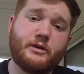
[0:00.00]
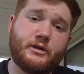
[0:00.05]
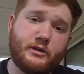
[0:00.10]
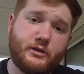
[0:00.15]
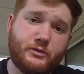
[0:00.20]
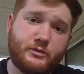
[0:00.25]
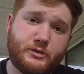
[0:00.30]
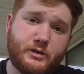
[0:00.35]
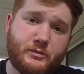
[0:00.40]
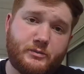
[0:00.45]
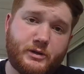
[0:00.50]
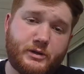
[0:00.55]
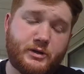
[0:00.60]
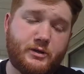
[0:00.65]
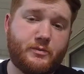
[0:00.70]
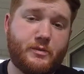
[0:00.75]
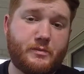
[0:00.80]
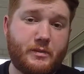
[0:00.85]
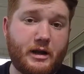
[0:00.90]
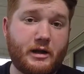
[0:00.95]
to do something to
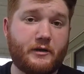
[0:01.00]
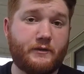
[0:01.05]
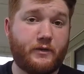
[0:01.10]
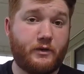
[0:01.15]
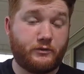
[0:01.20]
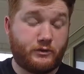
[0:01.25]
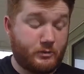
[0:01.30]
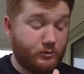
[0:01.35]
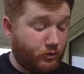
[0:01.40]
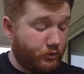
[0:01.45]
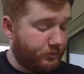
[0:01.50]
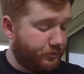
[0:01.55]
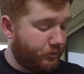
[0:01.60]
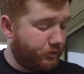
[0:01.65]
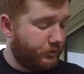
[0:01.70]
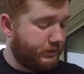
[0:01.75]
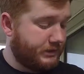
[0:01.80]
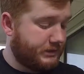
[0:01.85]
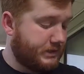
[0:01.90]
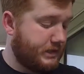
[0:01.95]
my microphone, so I'm going to pull
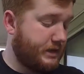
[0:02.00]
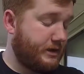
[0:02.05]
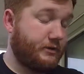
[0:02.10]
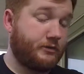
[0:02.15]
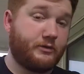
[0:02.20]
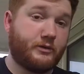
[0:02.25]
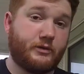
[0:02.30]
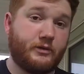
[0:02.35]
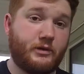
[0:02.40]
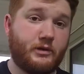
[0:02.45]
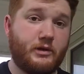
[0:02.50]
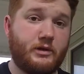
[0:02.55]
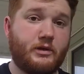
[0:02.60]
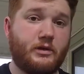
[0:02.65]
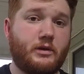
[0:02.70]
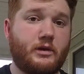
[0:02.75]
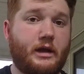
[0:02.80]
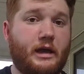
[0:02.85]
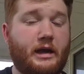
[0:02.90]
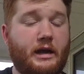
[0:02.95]
this out.
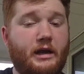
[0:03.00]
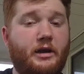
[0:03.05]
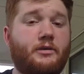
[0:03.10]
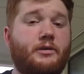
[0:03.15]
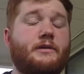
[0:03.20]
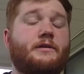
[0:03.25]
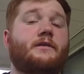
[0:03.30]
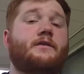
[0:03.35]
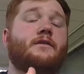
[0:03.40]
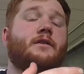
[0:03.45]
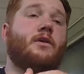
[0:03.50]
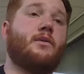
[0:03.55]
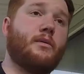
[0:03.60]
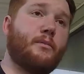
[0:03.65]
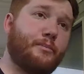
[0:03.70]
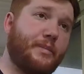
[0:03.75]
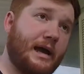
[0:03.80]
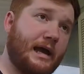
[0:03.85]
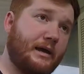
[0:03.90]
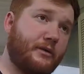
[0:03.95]
And I know this is going
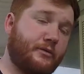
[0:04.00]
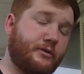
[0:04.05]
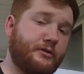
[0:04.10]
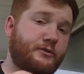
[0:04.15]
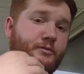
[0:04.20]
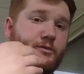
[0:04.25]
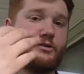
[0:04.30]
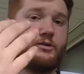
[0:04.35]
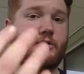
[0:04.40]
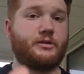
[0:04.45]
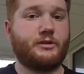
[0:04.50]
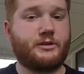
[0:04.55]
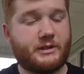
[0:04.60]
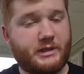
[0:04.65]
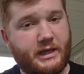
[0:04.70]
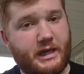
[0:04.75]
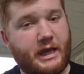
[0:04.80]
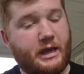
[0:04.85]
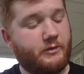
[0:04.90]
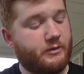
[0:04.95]
backwards, but you can
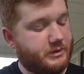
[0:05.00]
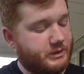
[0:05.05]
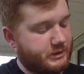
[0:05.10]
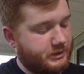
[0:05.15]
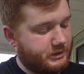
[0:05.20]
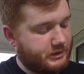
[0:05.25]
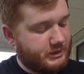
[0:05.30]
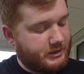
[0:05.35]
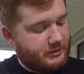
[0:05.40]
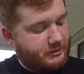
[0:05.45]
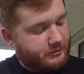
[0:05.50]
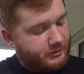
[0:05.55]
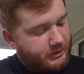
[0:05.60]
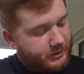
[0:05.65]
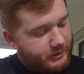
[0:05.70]
see how it's installed